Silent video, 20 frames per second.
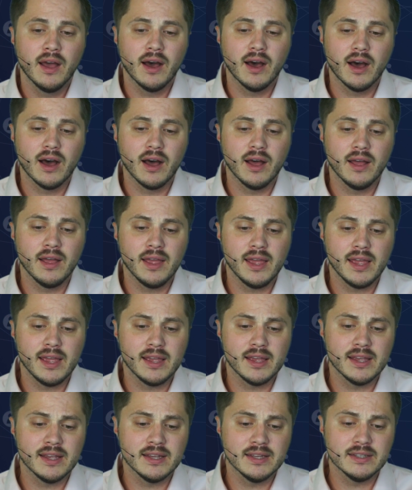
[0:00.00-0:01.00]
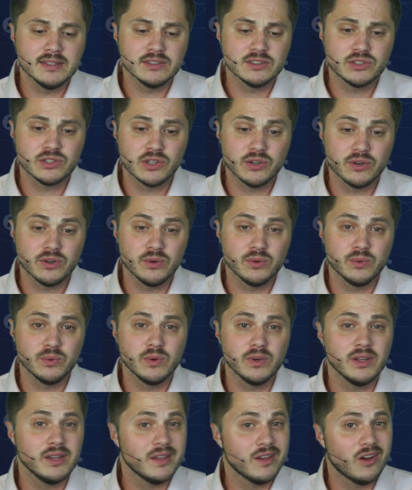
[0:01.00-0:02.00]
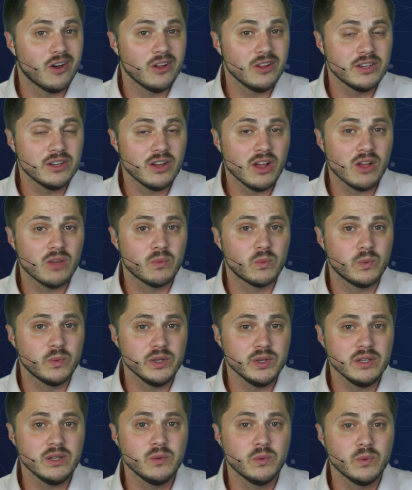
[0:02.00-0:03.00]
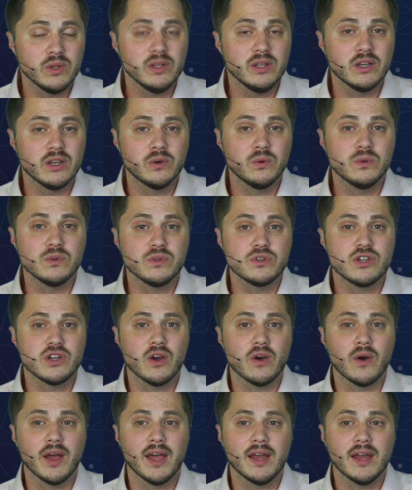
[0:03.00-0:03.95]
And so all in all, really cool show.